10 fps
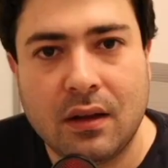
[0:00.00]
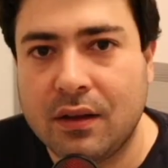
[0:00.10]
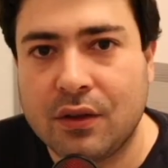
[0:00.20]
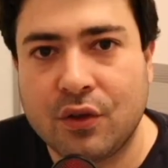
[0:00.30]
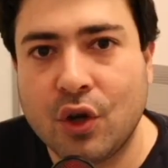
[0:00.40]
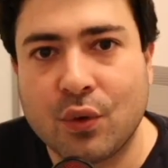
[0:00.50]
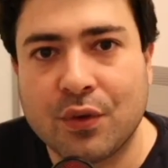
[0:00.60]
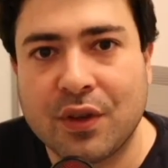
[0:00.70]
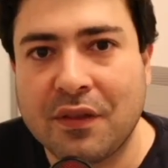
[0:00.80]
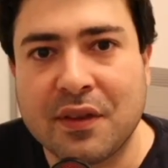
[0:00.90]
No,
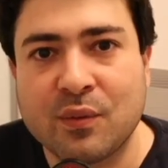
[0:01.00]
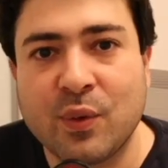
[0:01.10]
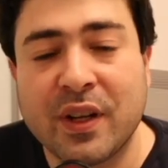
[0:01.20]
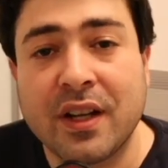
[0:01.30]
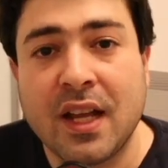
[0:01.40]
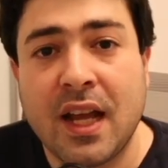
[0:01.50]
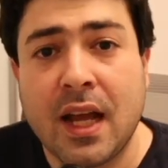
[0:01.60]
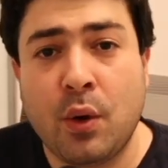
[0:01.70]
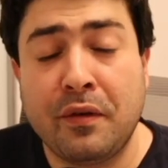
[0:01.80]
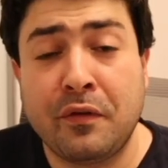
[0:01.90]
not this one.
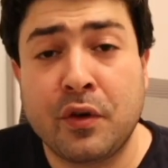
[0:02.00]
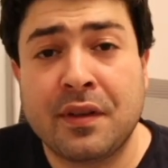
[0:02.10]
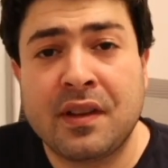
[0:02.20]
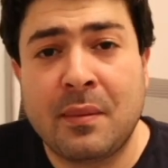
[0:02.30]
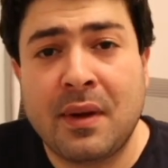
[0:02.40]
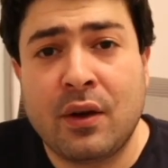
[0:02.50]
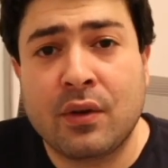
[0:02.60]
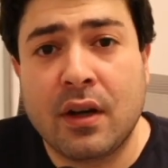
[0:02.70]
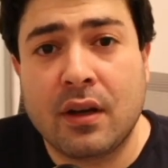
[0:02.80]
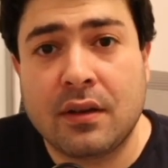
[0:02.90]
However, it somehow
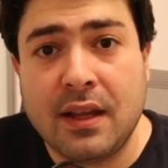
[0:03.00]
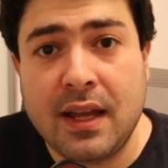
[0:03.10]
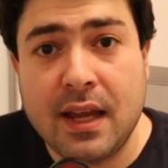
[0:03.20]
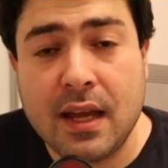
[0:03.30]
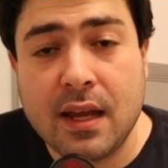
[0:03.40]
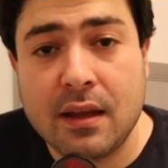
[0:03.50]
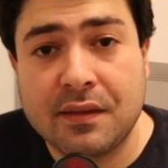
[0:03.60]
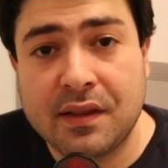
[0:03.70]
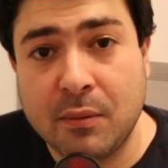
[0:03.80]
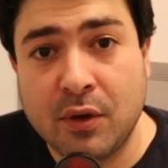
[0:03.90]
got a
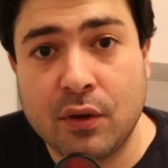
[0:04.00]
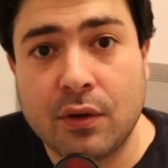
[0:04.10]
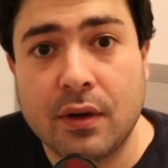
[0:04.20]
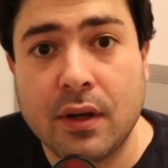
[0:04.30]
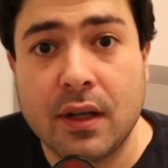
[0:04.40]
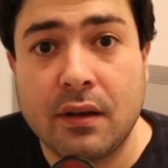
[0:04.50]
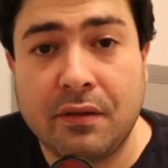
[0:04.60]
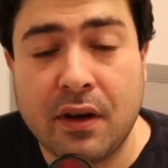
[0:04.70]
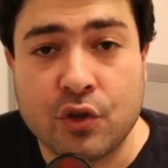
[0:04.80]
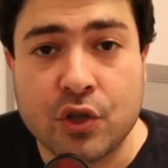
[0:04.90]
similar
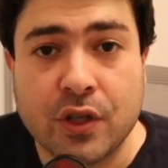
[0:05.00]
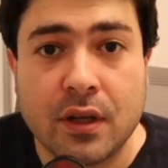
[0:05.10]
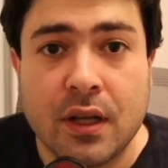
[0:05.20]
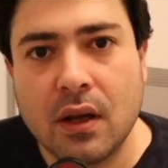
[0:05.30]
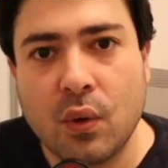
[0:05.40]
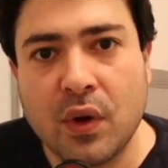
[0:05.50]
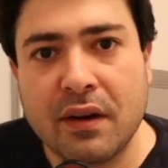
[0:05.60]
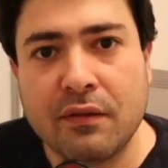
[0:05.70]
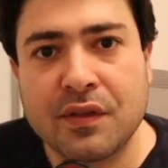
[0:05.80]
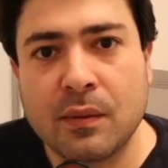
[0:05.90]
function.
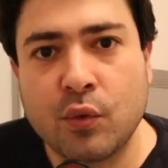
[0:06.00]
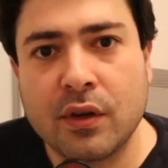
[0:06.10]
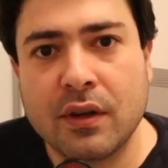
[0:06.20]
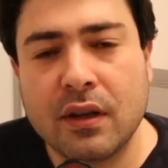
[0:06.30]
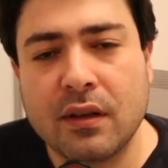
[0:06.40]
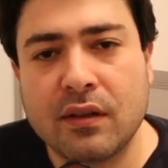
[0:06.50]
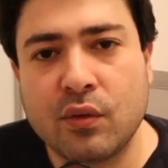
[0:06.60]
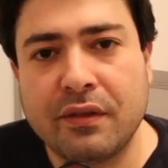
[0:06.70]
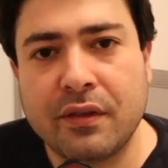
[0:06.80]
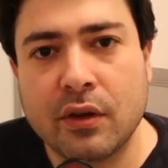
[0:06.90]
Whenever someone is
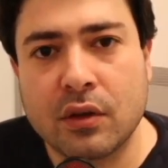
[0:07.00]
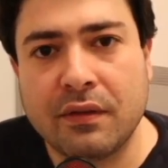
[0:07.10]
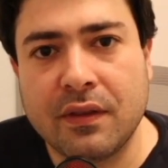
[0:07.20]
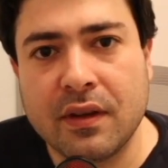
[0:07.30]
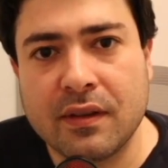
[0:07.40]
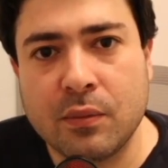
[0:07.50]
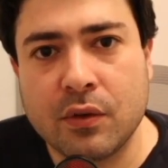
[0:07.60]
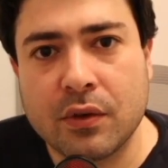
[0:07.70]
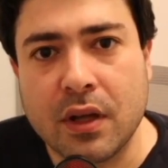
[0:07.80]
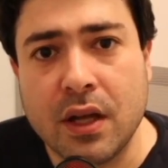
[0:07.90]
referring to
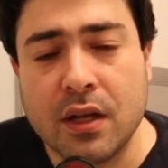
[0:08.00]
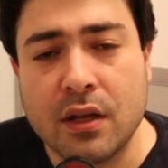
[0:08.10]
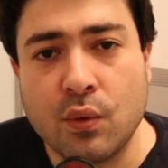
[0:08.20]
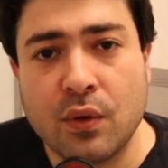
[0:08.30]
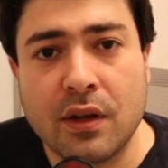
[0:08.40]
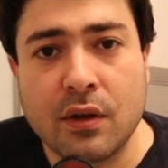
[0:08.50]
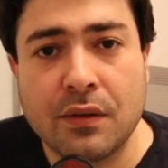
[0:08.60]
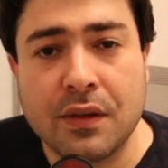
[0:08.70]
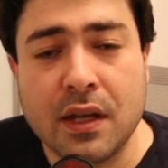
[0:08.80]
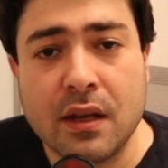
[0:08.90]
Facebook, you will hear
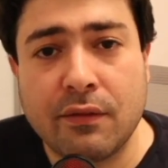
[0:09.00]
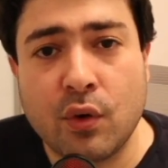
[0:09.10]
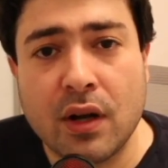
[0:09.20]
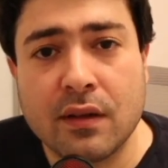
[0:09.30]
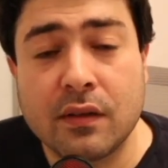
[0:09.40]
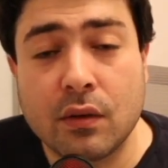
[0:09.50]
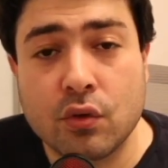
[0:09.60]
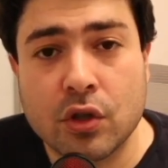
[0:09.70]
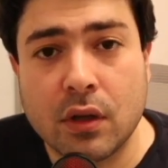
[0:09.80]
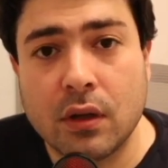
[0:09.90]
the phrase
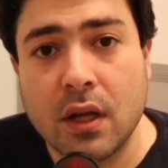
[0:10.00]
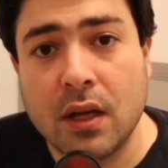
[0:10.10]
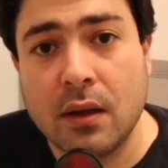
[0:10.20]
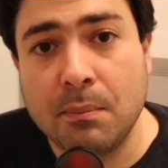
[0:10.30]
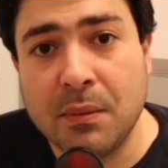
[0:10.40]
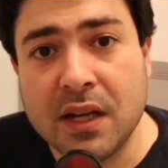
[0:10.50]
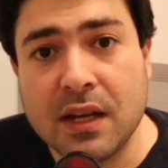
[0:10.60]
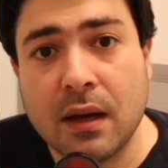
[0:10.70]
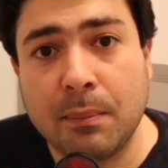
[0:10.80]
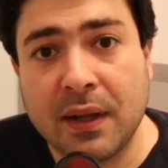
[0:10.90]
social
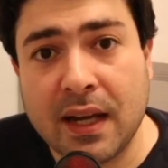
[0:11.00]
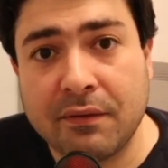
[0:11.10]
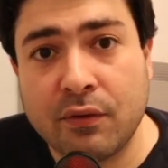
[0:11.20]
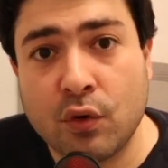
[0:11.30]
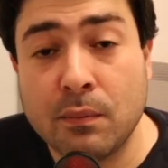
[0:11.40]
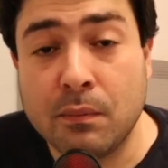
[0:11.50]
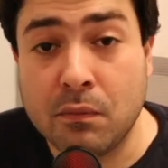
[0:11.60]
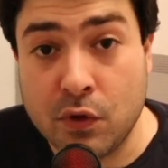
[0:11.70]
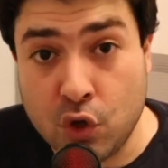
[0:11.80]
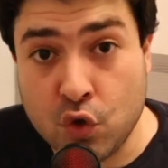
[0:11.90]
media platform,
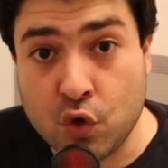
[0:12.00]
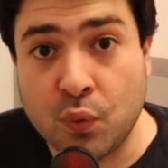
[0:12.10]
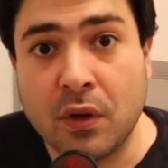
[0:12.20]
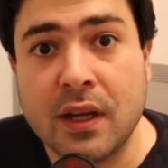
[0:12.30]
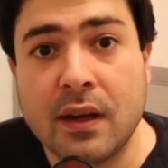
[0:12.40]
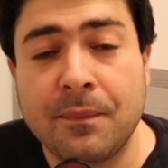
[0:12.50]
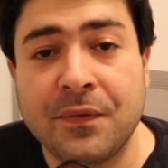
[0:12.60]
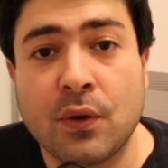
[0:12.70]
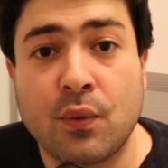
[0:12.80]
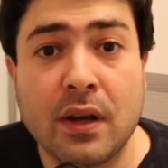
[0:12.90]
usually,
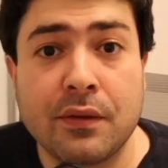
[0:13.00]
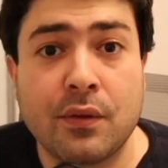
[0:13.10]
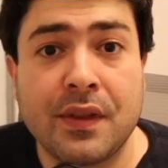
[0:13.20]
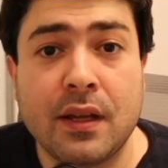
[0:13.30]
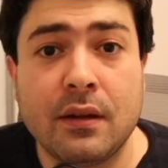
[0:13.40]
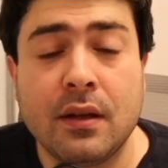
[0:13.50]
rather than